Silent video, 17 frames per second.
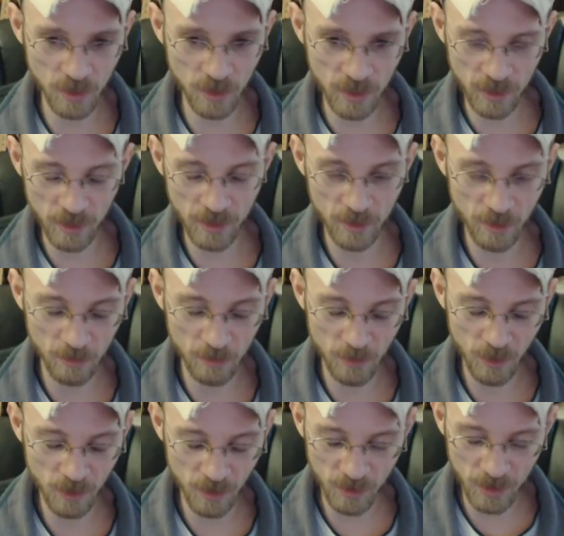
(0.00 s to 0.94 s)
lead
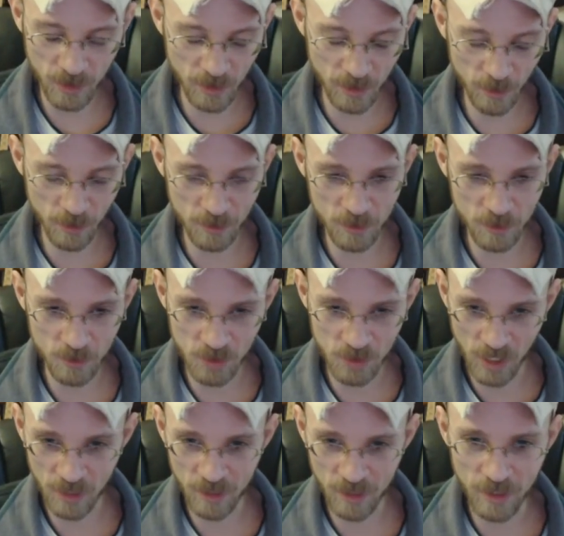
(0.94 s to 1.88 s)
her to
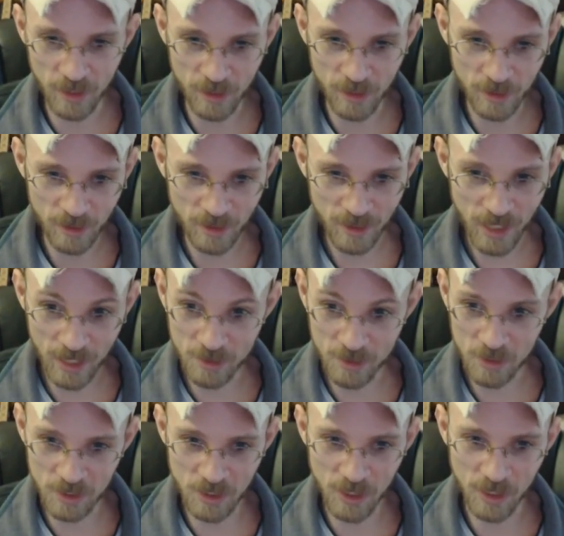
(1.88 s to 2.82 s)
Jet Li, and
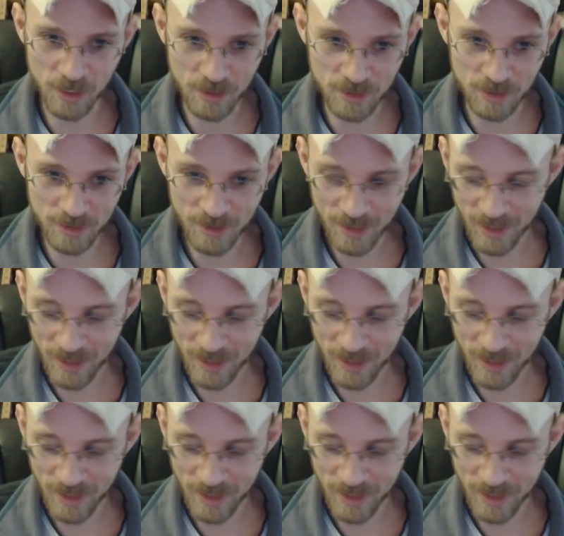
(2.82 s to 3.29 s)
she does.